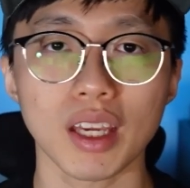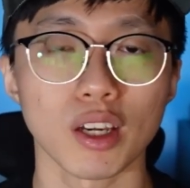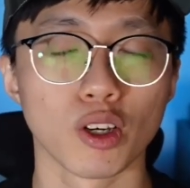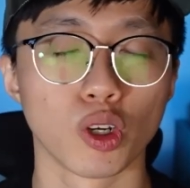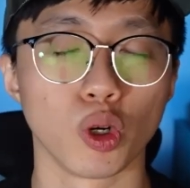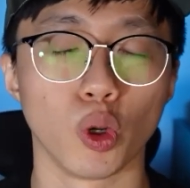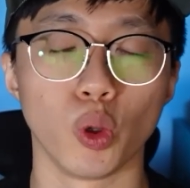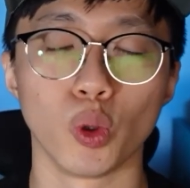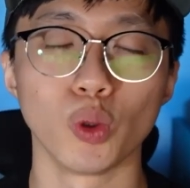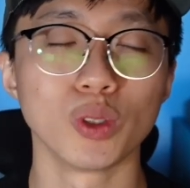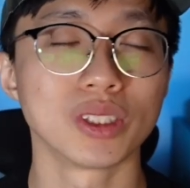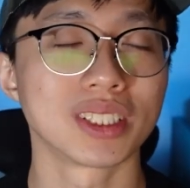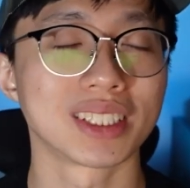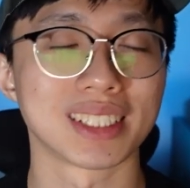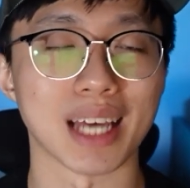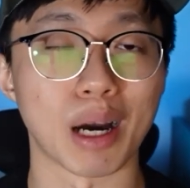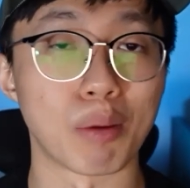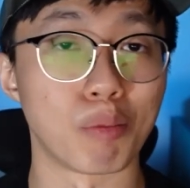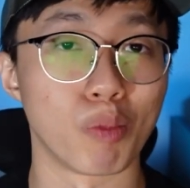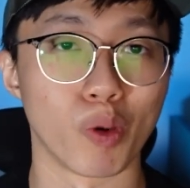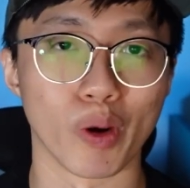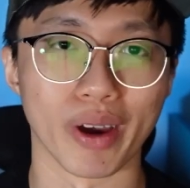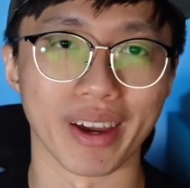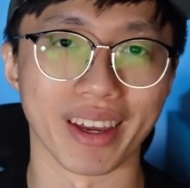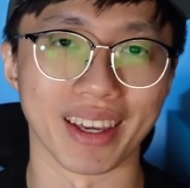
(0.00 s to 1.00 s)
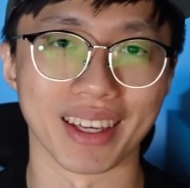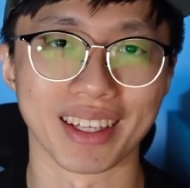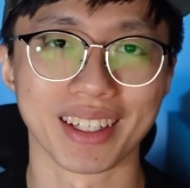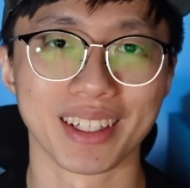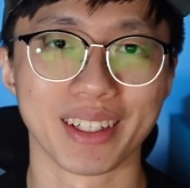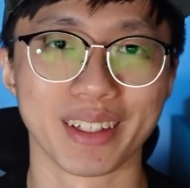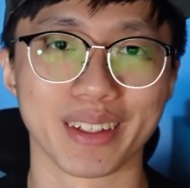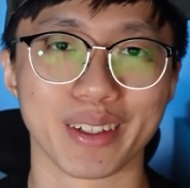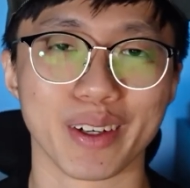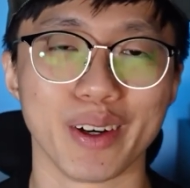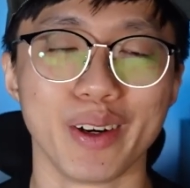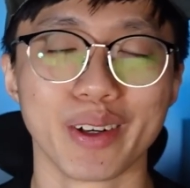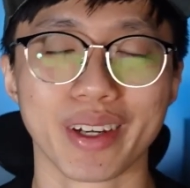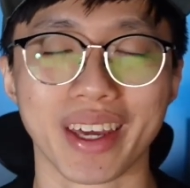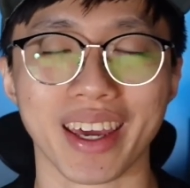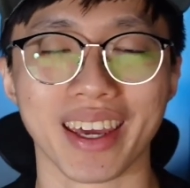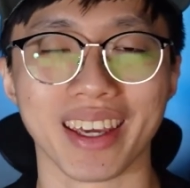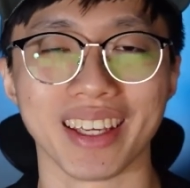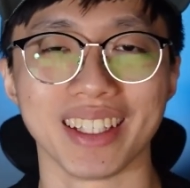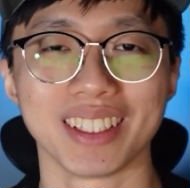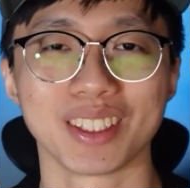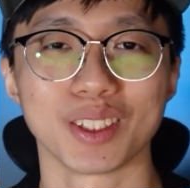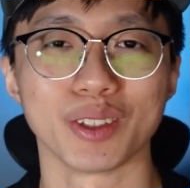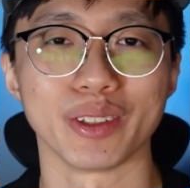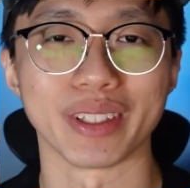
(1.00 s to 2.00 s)
go somewhere.
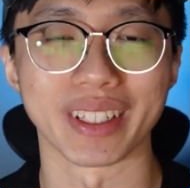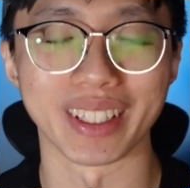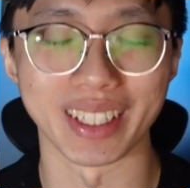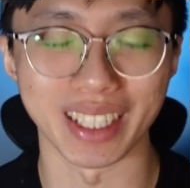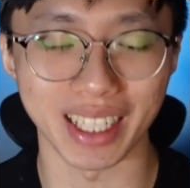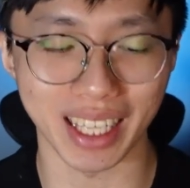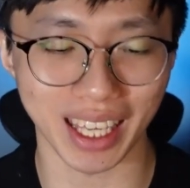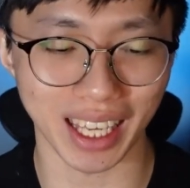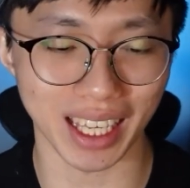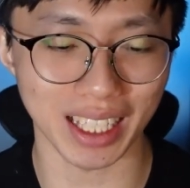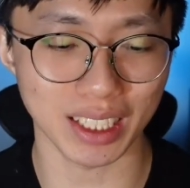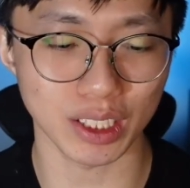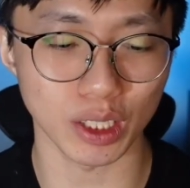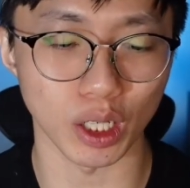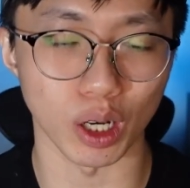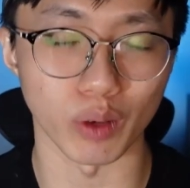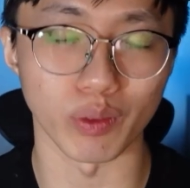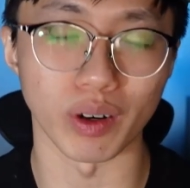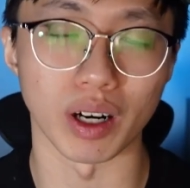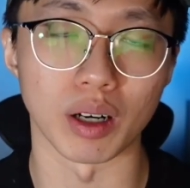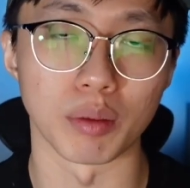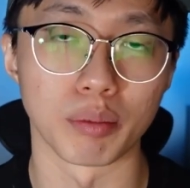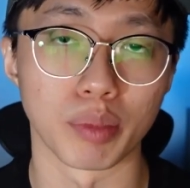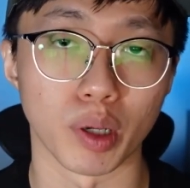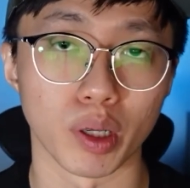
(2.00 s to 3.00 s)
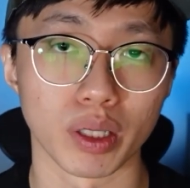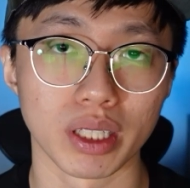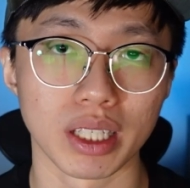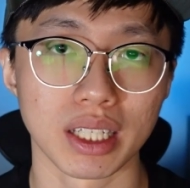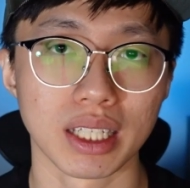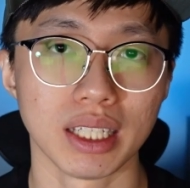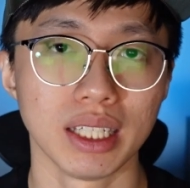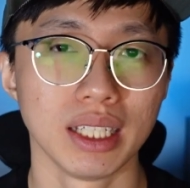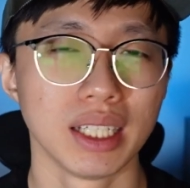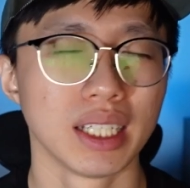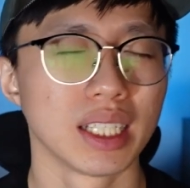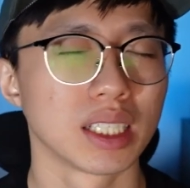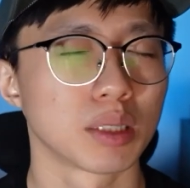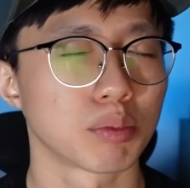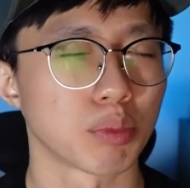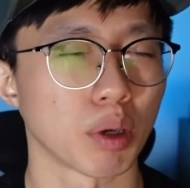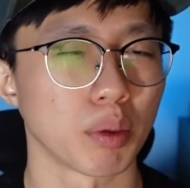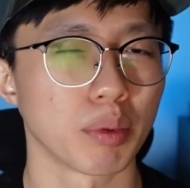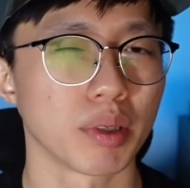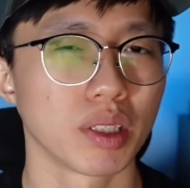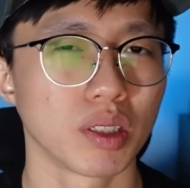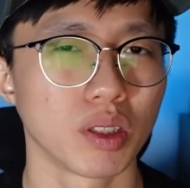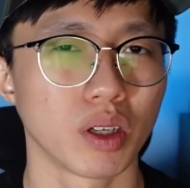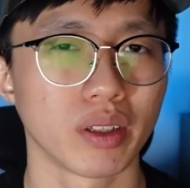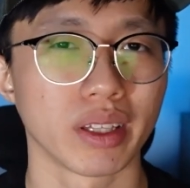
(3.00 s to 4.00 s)
Okay, so in the case of our body, it's
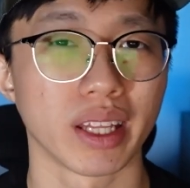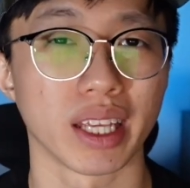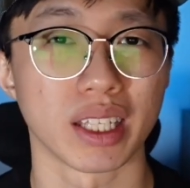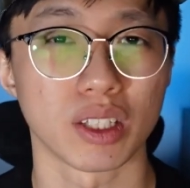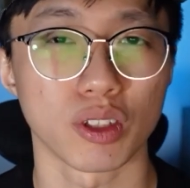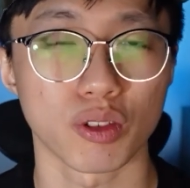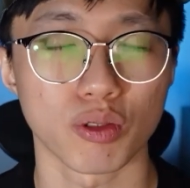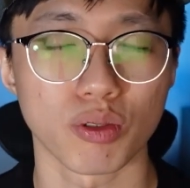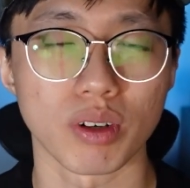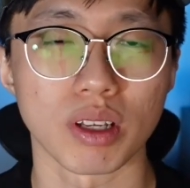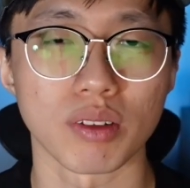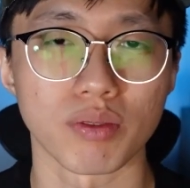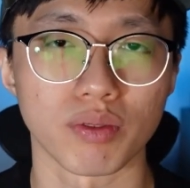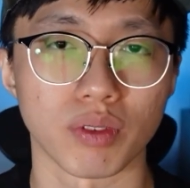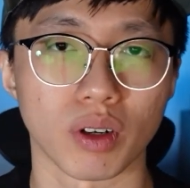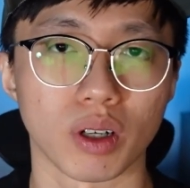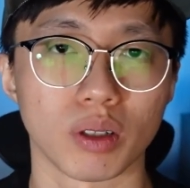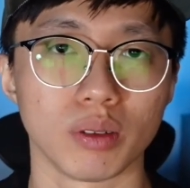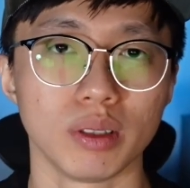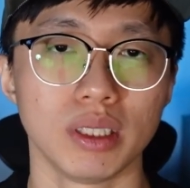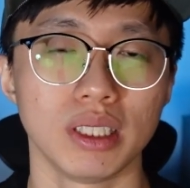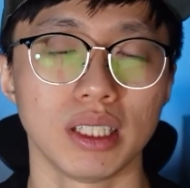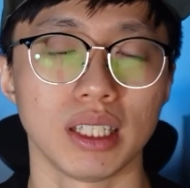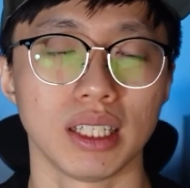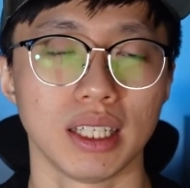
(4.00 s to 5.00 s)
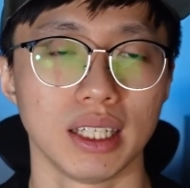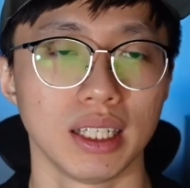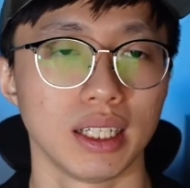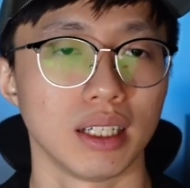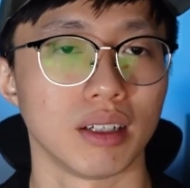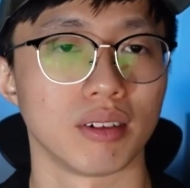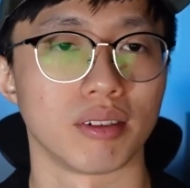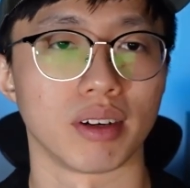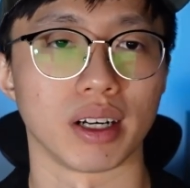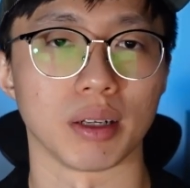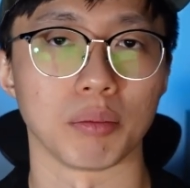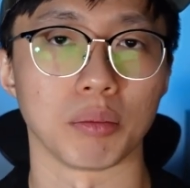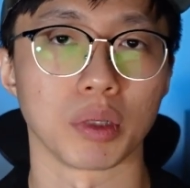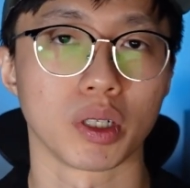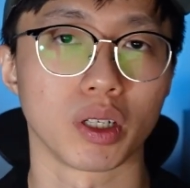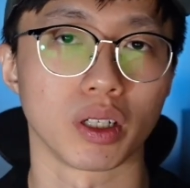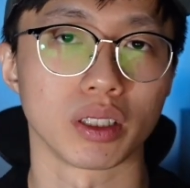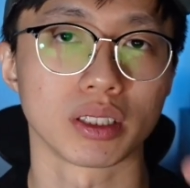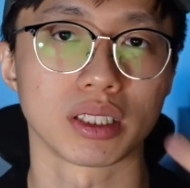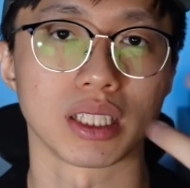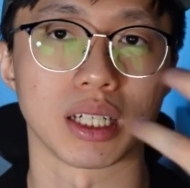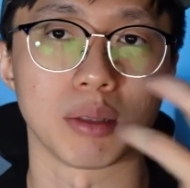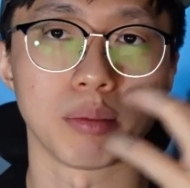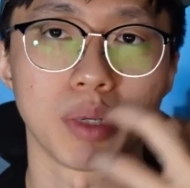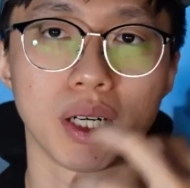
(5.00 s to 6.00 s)
probably not that straightforward, right?
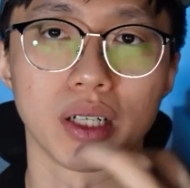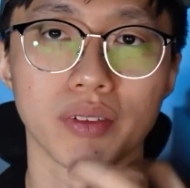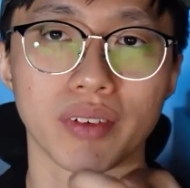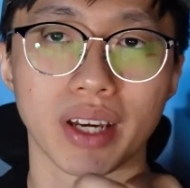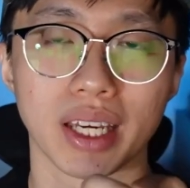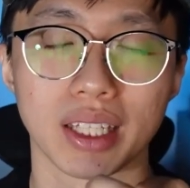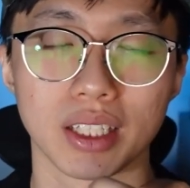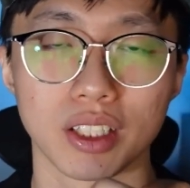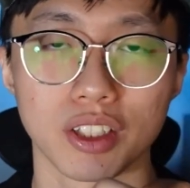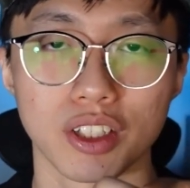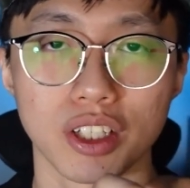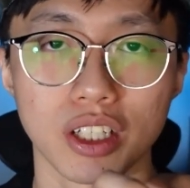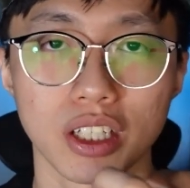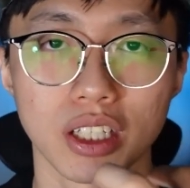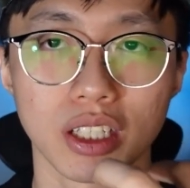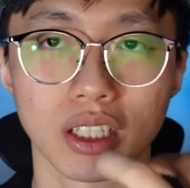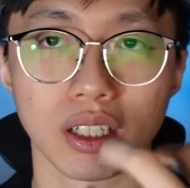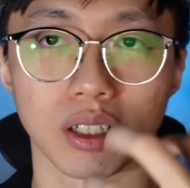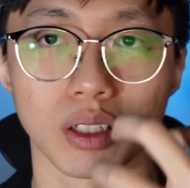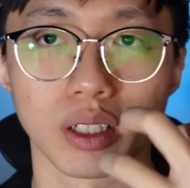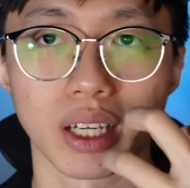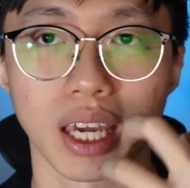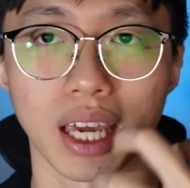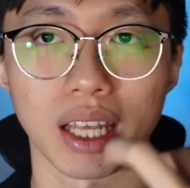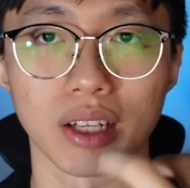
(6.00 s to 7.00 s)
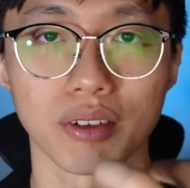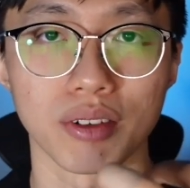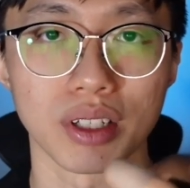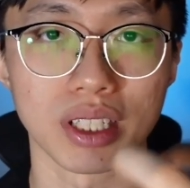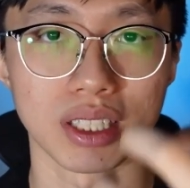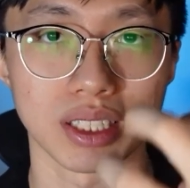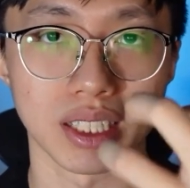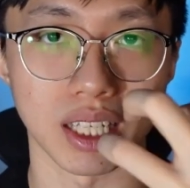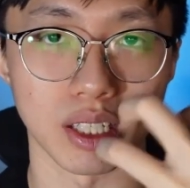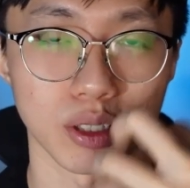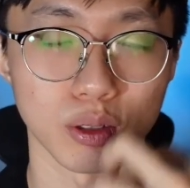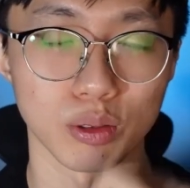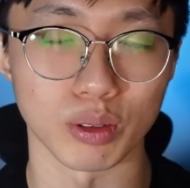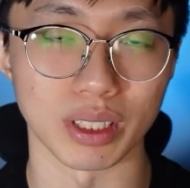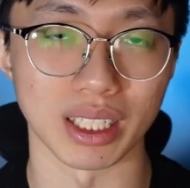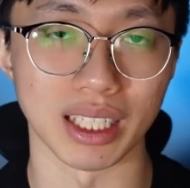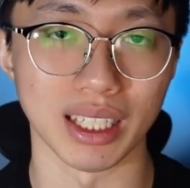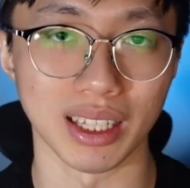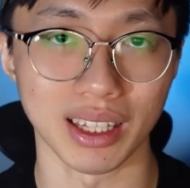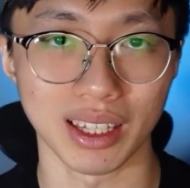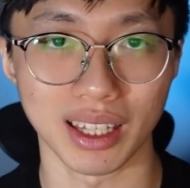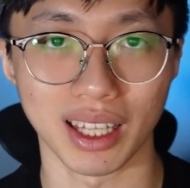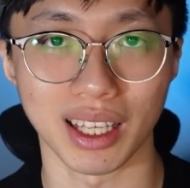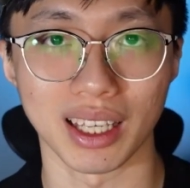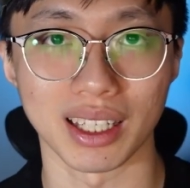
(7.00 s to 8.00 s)
Because the amount of energy or calories that you
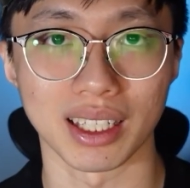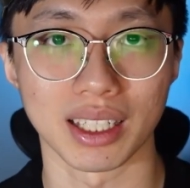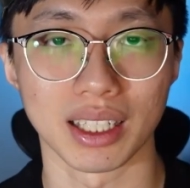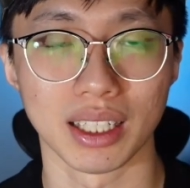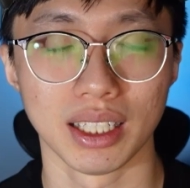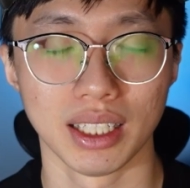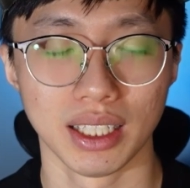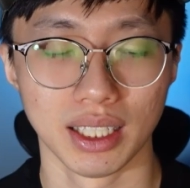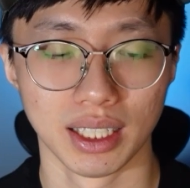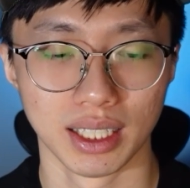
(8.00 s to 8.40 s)
intake